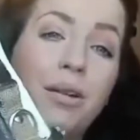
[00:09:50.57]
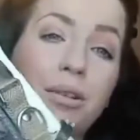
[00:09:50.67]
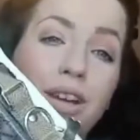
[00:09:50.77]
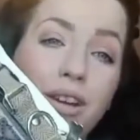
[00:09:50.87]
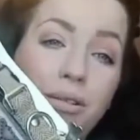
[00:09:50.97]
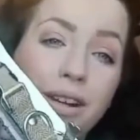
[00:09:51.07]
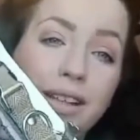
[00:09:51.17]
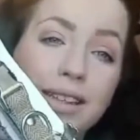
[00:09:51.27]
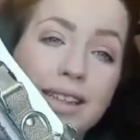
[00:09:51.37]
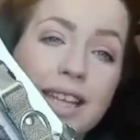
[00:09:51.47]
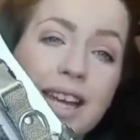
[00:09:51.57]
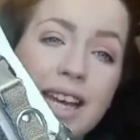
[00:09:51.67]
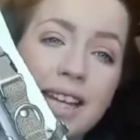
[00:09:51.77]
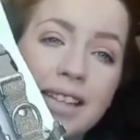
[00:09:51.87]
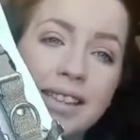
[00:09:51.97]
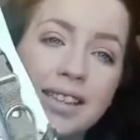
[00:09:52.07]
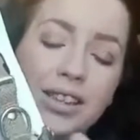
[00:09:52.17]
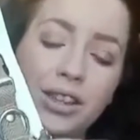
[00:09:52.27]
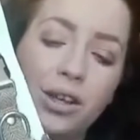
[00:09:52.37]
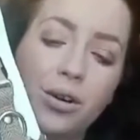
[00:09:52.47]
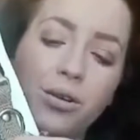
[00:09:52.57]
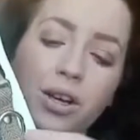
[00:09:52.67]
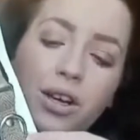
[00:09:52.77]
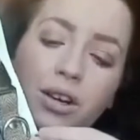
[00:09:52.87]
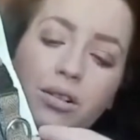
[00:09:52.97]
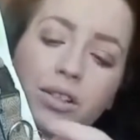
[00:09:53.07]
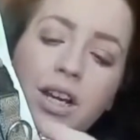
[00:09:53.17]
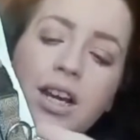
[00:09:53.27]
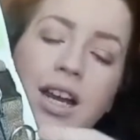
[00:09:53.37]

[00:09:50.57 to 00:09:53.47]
How cute is this? It's so cute.